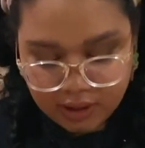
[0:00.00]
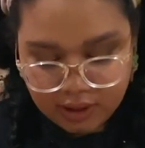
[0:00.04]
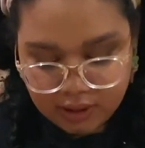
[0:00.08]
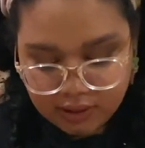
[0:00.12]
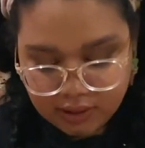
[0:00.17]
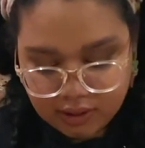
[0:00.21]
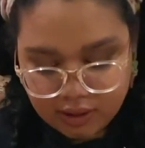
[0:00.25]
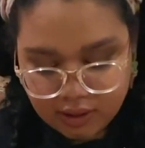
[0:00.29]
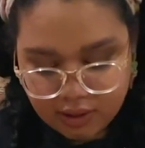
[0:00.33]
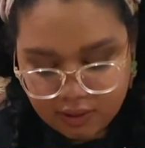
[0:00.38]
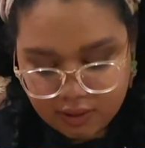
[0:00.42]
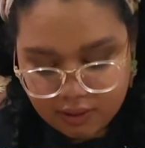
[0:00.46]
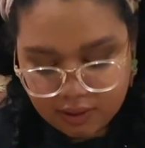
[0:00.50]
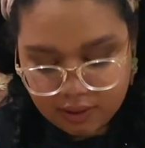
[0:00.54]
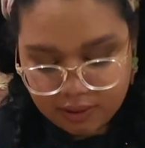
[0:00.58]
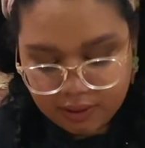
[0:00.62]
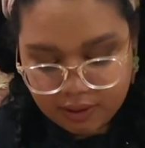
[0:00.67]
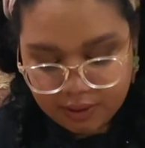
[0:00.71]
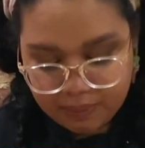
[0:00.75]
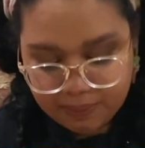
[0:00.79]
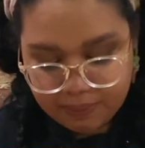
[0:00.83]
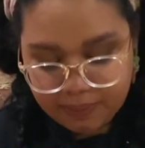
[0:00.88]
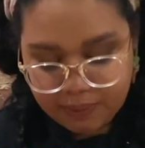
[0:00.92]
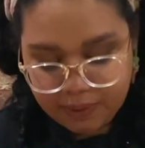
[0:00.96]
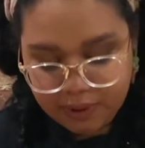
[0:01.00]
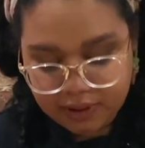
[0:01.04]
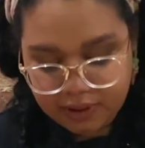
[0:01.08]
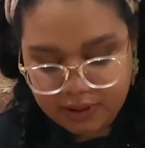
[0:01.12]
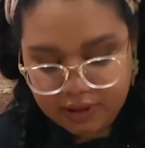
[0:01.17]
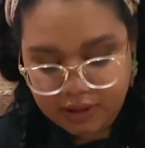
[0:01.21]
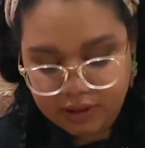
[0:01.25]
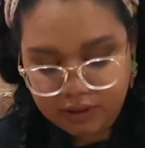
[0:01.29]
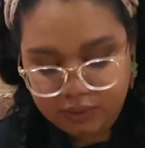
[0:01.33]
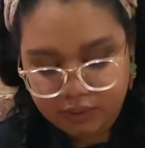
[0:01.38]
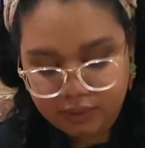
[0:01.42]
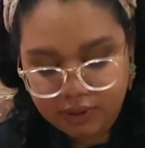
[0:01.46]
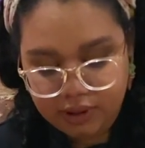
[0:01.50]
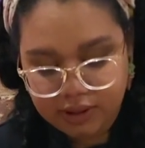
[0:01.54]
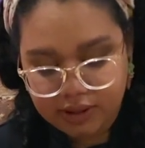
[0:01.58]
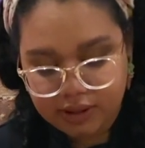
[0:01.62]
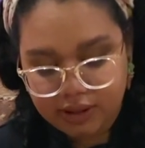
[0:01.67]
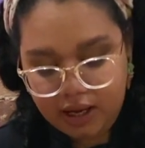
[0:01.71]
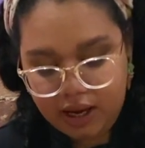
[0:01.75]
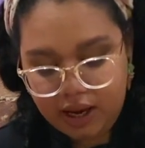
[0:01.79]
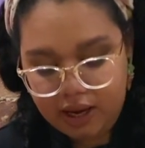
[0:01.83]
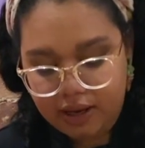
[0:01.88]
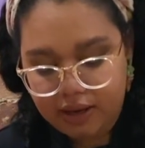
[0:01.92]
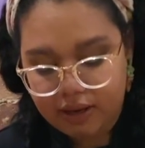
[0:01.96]
So I'm gonna put this one
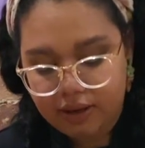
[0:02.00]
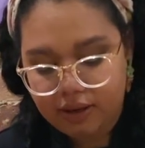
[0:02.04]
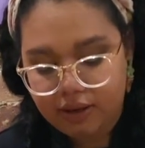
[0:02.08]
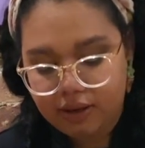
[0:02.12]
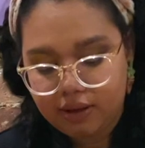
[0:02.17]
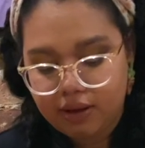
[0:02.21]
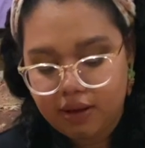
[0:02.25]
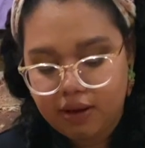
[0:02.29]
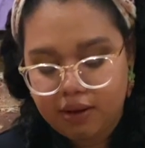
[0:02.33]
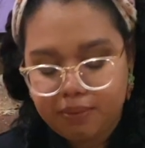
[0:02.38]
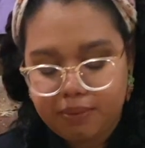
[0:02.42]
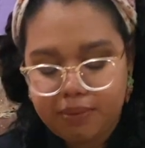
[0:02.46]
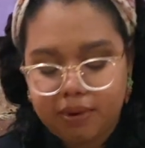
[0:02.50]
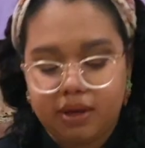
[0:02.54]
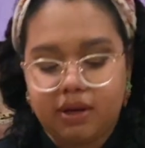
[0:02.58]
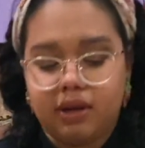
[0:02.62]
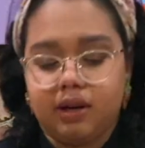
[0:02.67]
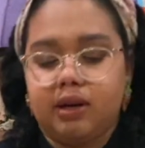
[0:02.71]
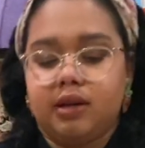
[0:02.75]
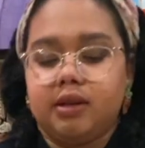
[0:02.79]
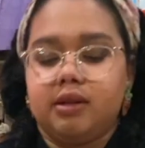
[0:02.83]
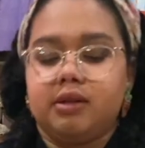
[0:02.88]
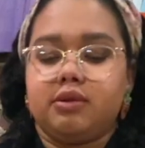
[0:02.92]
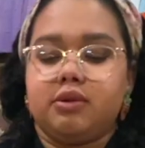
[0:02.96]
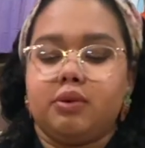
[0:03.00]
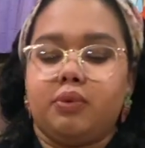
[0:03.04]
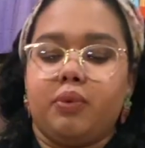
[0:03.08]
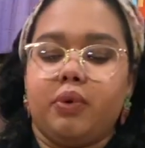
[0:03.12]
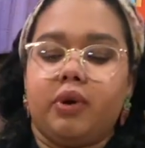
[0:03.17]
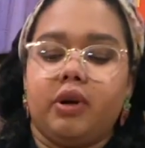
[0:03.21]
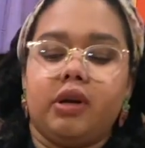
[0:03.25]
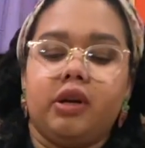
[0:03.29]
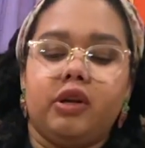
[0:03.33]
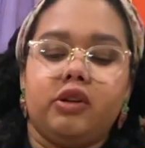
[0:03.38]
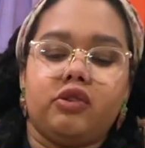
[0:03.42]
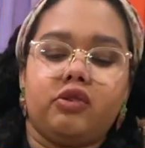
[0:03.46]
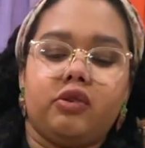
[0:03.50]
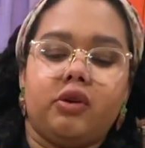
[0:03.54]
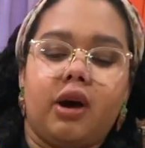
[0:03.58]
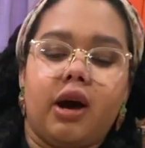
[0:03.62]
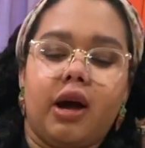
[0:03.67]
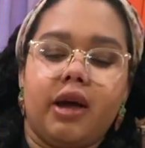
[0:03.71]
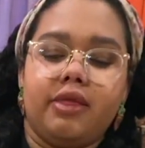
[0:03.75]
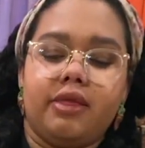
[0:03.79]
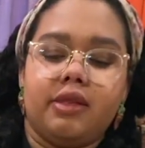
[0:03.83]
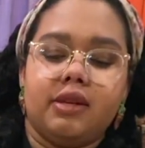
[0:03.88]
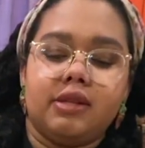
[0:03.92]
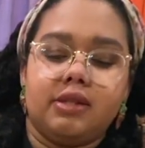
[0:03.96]
aside because we're gonna
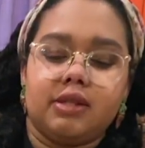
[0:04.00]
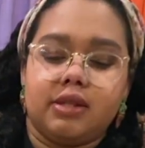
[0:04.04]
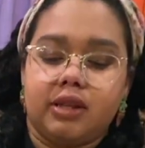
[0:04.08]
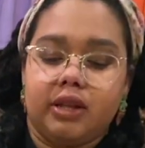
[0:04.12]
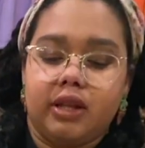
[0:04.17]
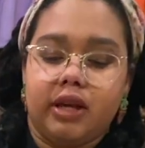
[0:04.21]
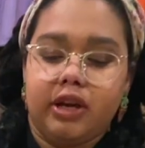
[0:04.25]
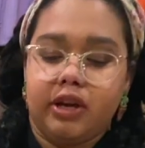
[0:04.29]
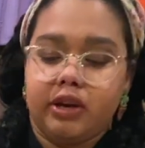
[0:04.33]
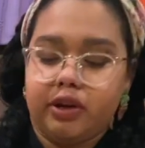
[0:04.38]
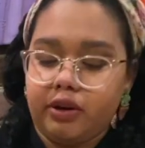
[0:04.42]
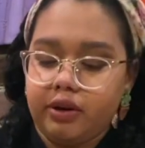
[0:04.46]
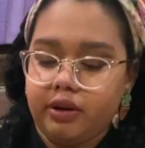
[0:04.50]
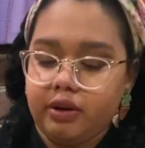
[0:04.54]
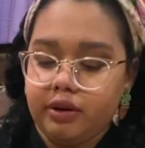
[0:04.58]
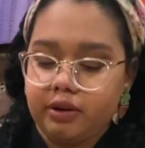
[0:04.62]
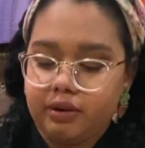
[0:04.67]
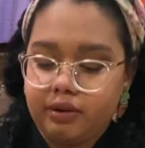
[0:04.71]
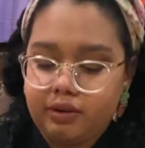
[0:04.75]
dry this layer